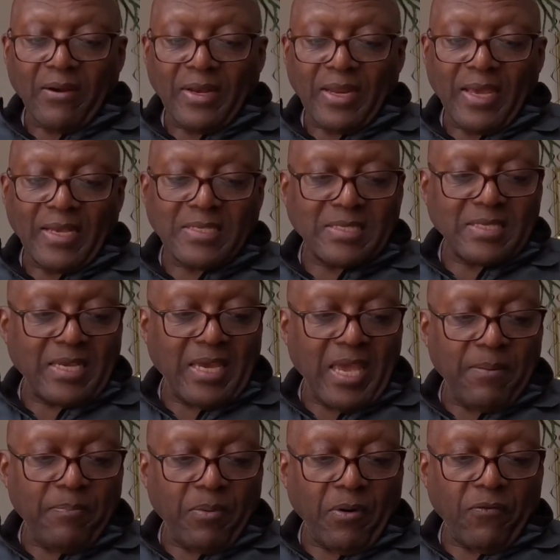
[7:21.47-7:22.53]

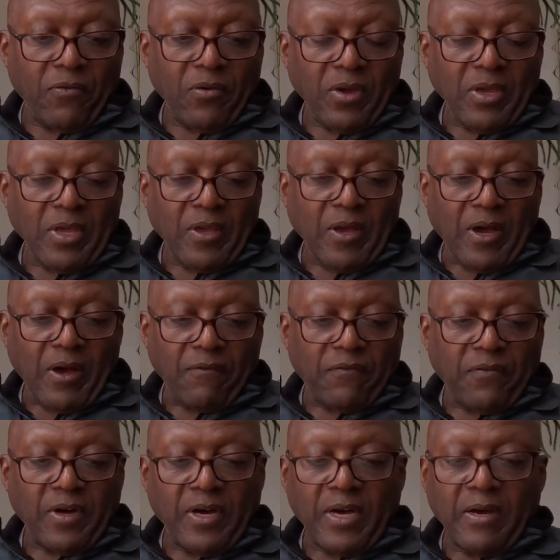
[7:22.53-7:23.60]
escape of
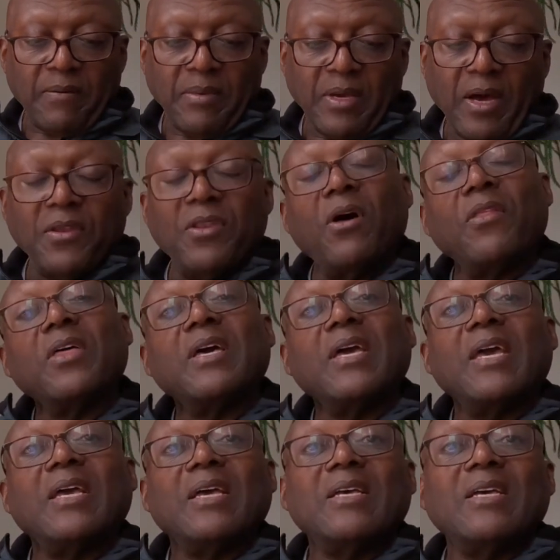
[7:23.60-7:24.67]
another
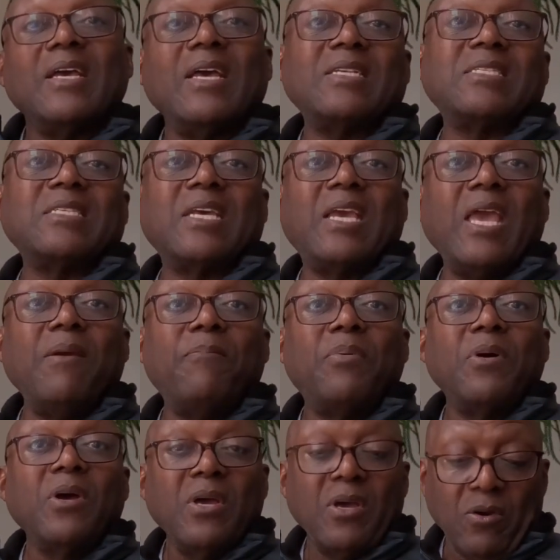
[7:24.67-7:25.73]
escape
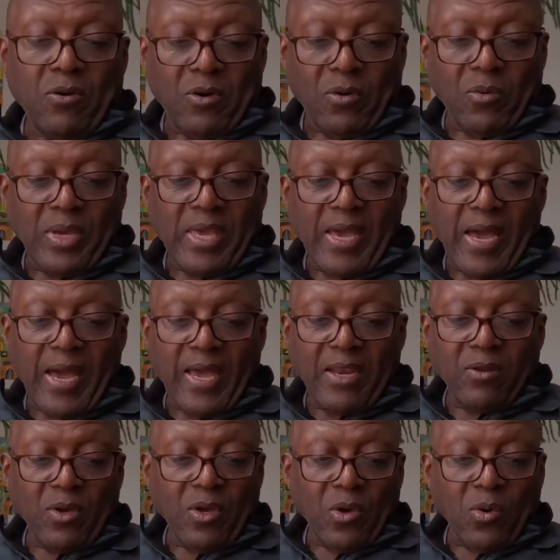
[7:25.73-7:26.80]
we
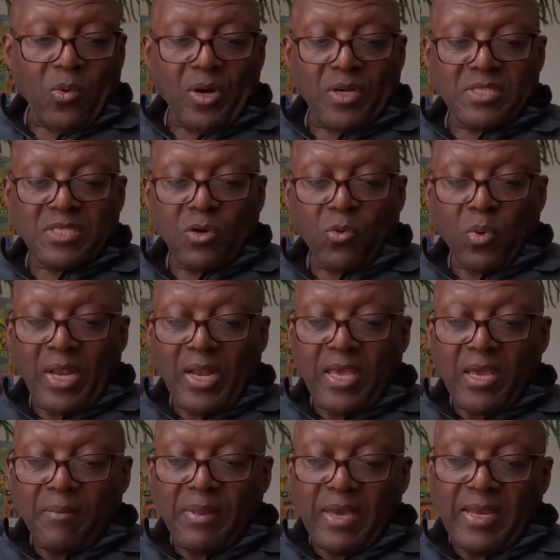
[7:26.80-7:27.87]
had was the
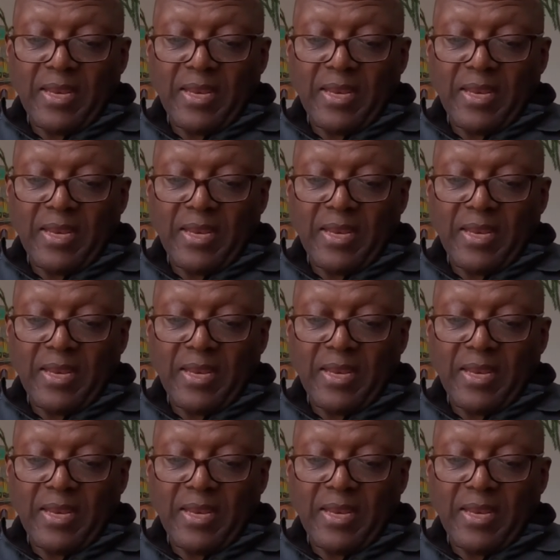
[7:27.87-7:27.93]
William